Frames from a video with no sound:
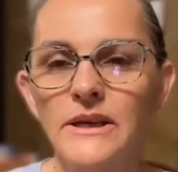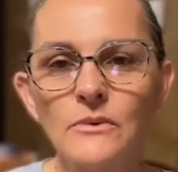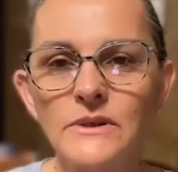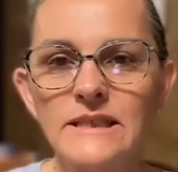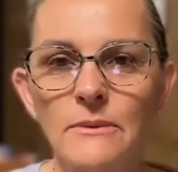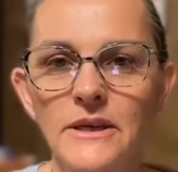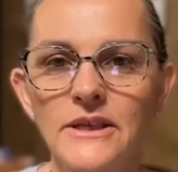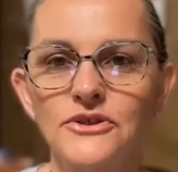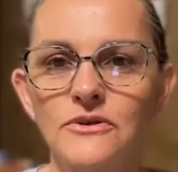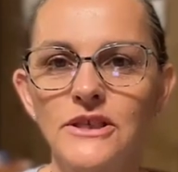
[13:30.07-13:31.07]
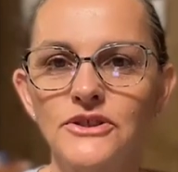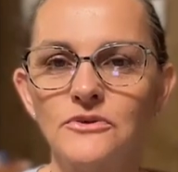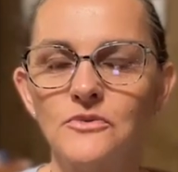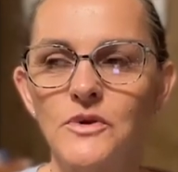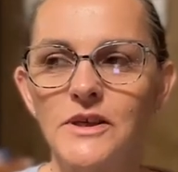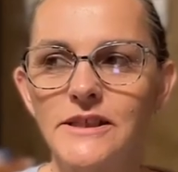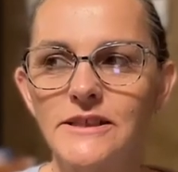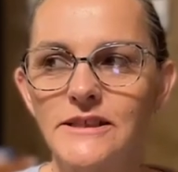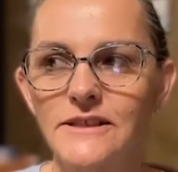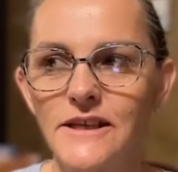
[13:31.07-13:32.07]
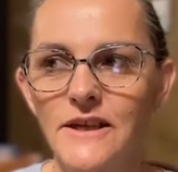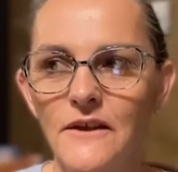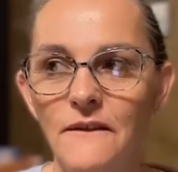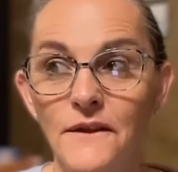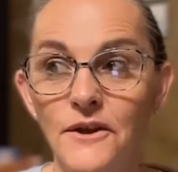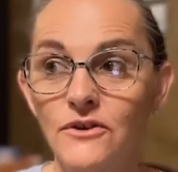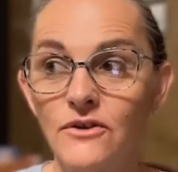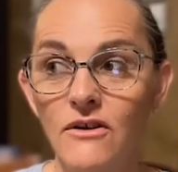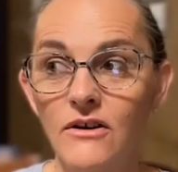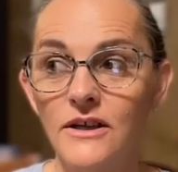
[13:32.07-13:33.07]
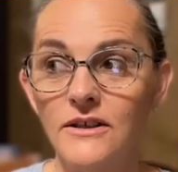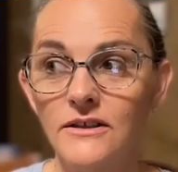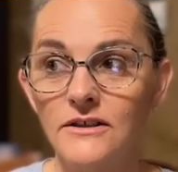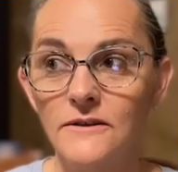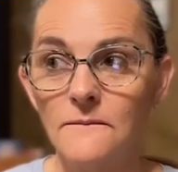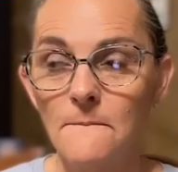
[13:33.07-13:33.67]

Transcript: But it was somebody's treasure once. They're gone